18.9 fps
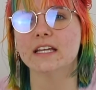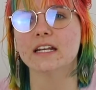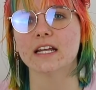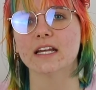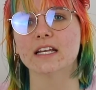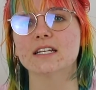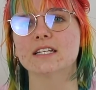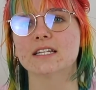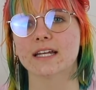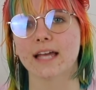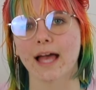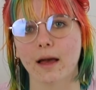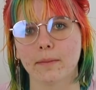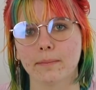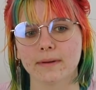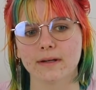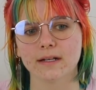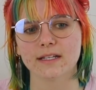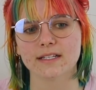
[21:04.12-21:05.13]
into
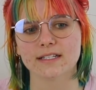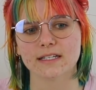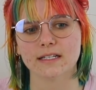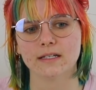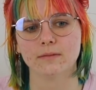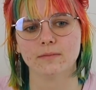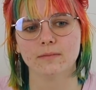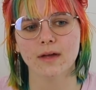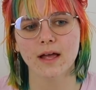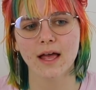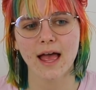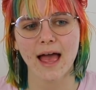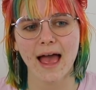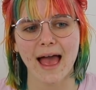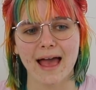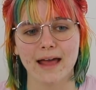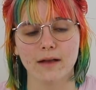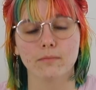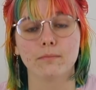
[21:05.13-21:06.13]
capitalism
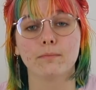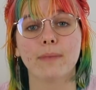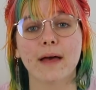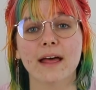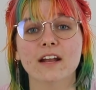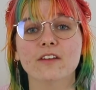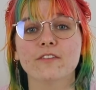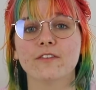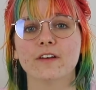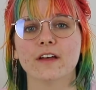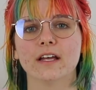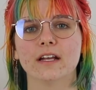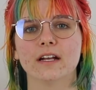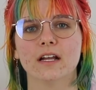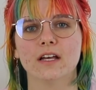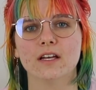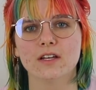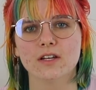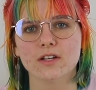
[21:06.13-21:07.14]
and benefit